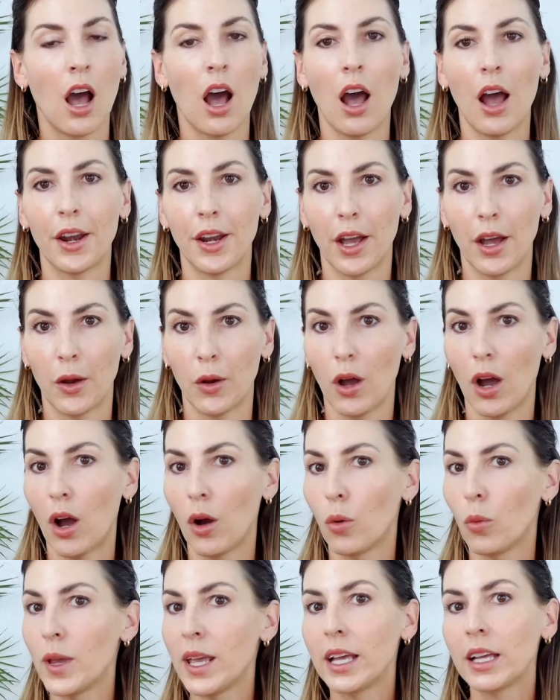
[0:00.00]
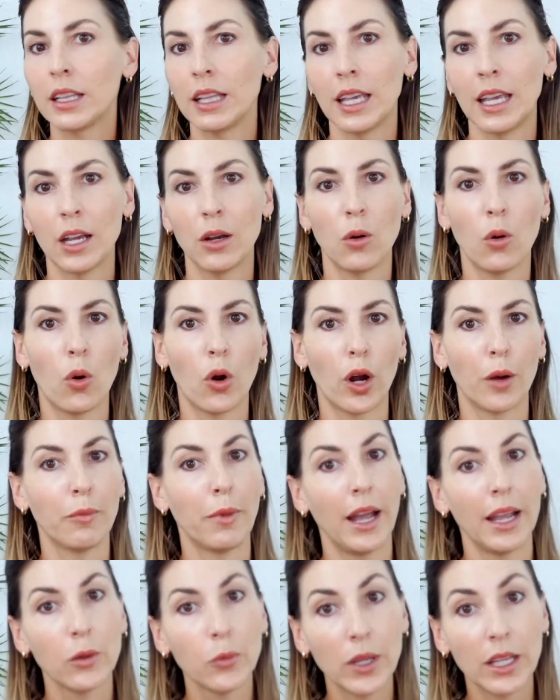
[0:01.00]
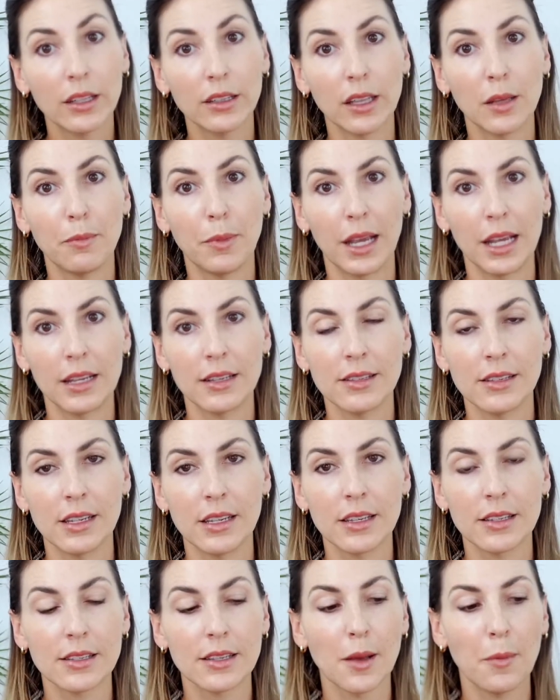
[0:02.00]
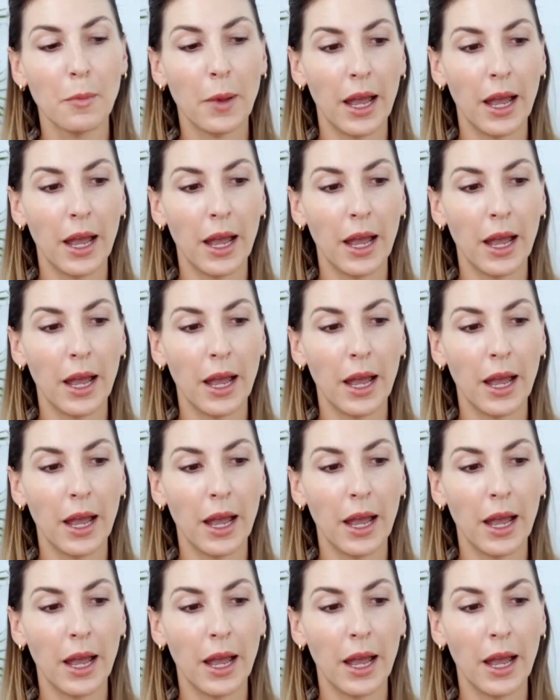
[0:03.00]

on a weekly or bi-weekly basis,